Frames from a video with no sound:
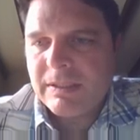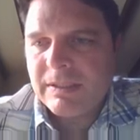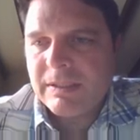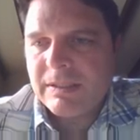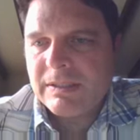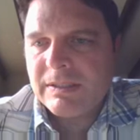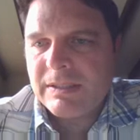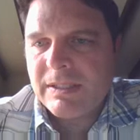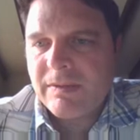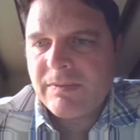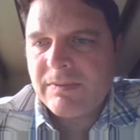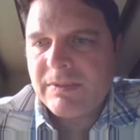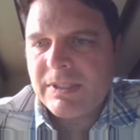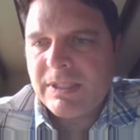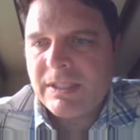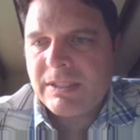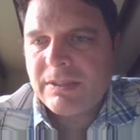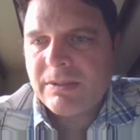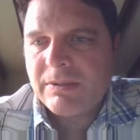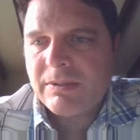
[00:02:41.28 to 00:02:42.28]

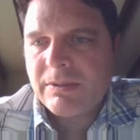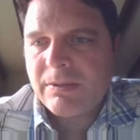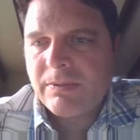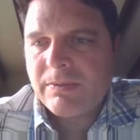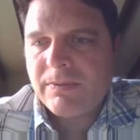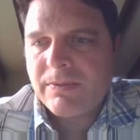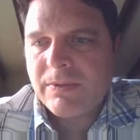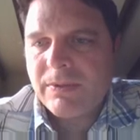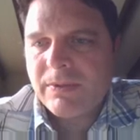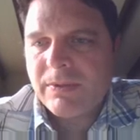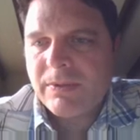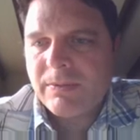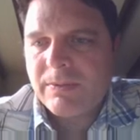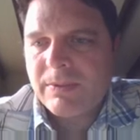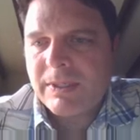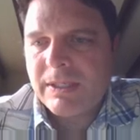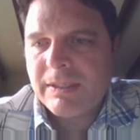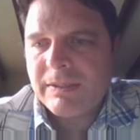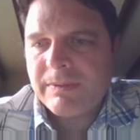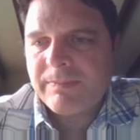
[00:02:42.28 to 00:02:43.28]
17 over
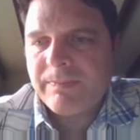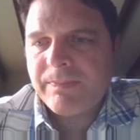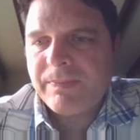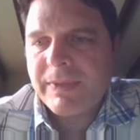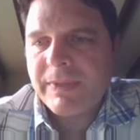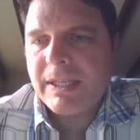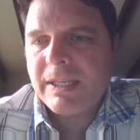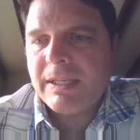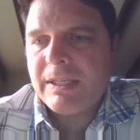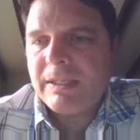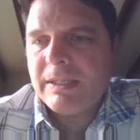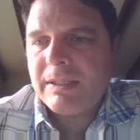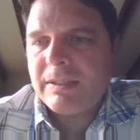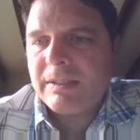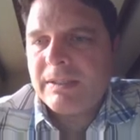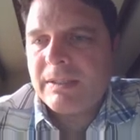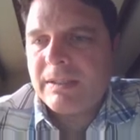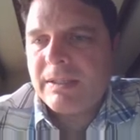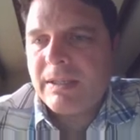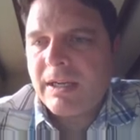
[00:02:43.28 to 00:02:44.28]
3
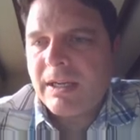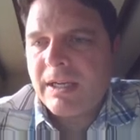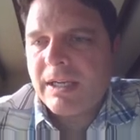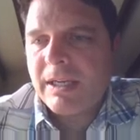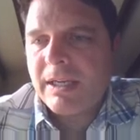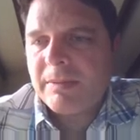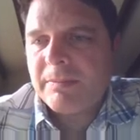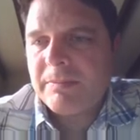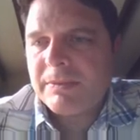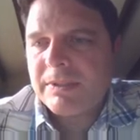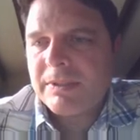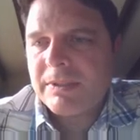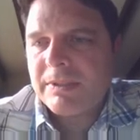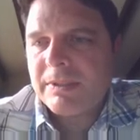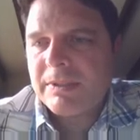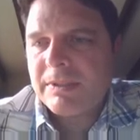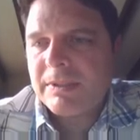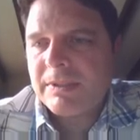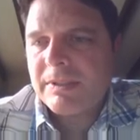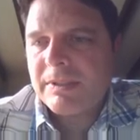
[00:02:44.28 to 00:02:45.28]
times,
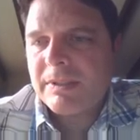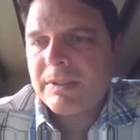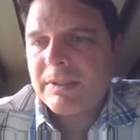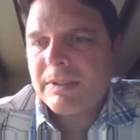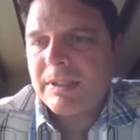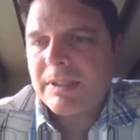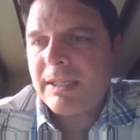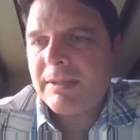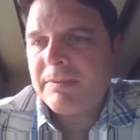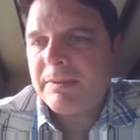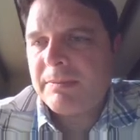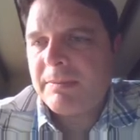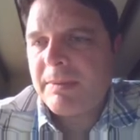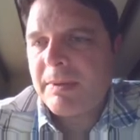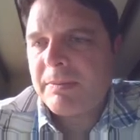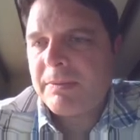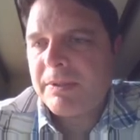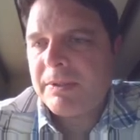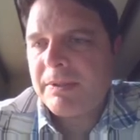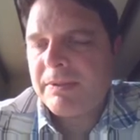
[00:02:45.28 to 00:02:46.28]
and then
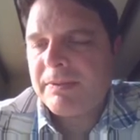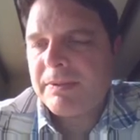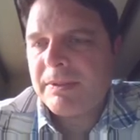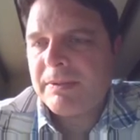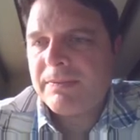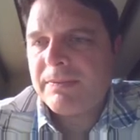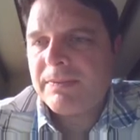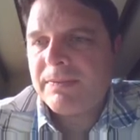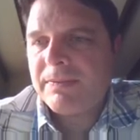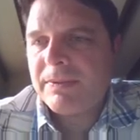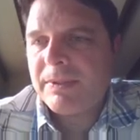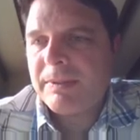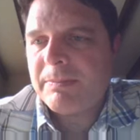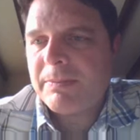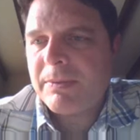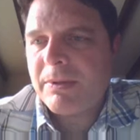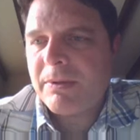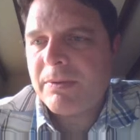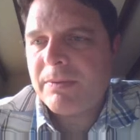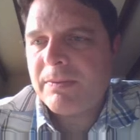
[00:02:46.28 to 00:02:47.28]
remember you have to
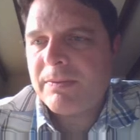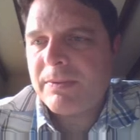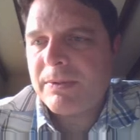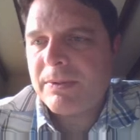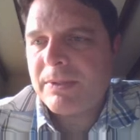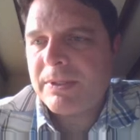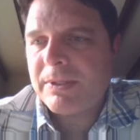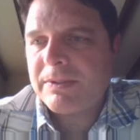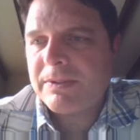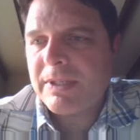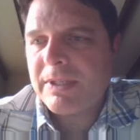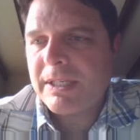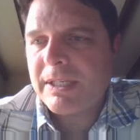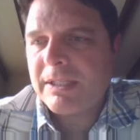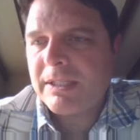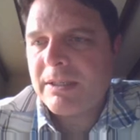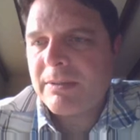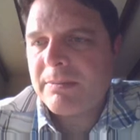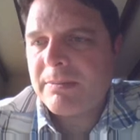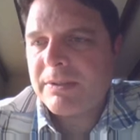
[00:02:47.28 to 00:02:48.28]
flip over the
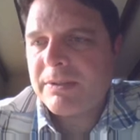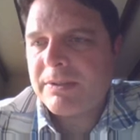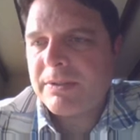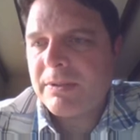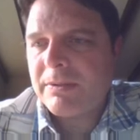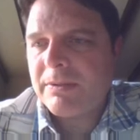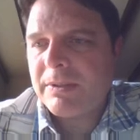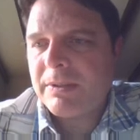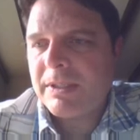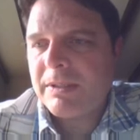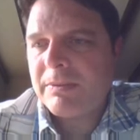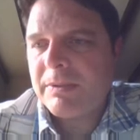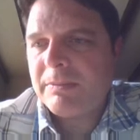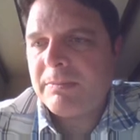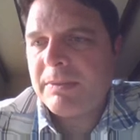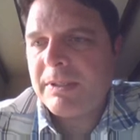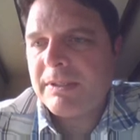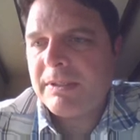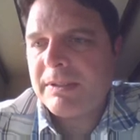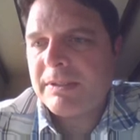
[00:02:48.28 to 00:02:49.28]
second number, so it
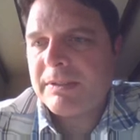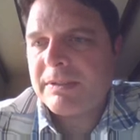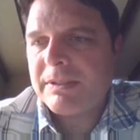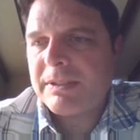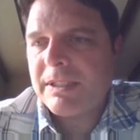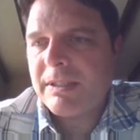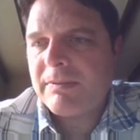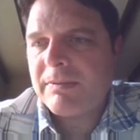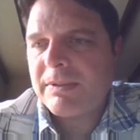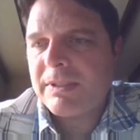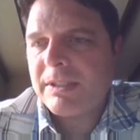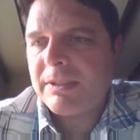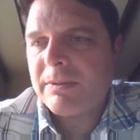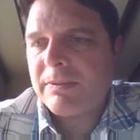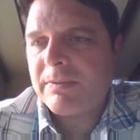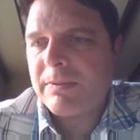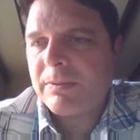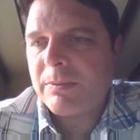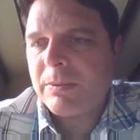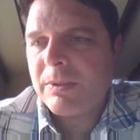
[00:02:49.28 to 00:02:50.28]
would be 17
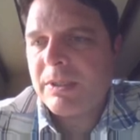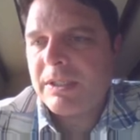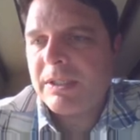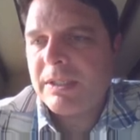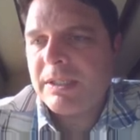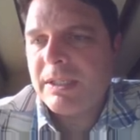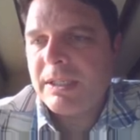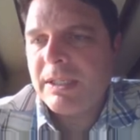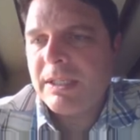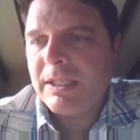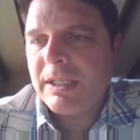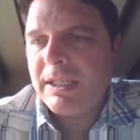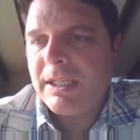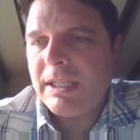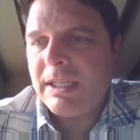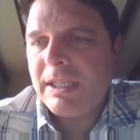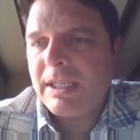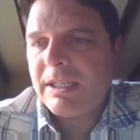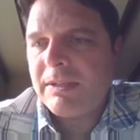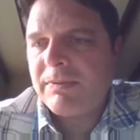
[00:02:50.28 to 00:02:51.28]
over 1.
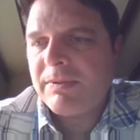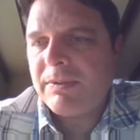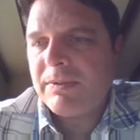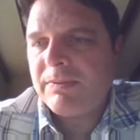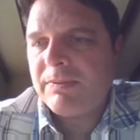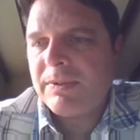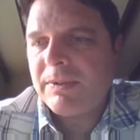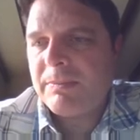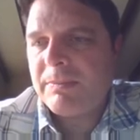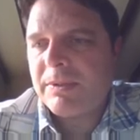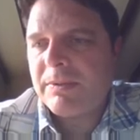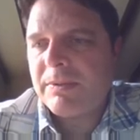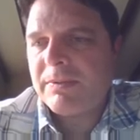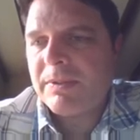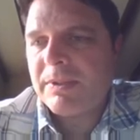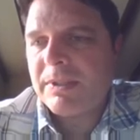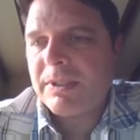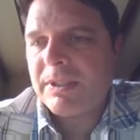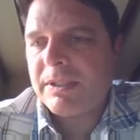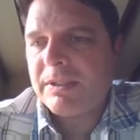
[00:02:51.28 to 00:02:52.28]
And if you flip it
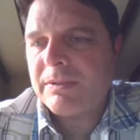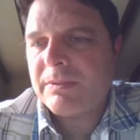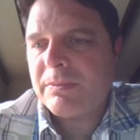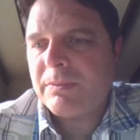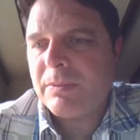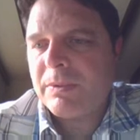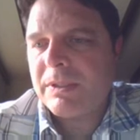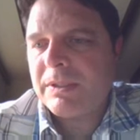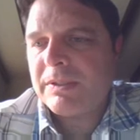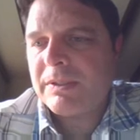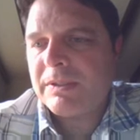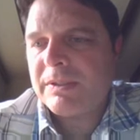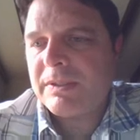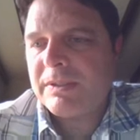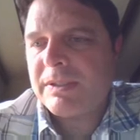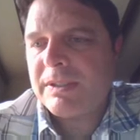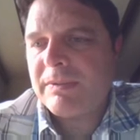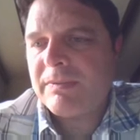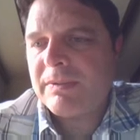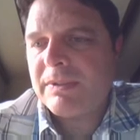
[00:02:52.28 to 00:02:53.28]
over, it's
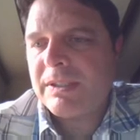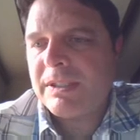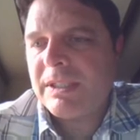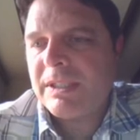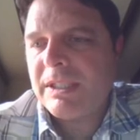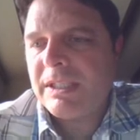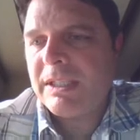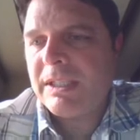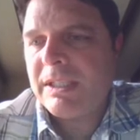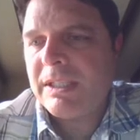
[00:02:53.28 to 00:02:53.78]
1/17.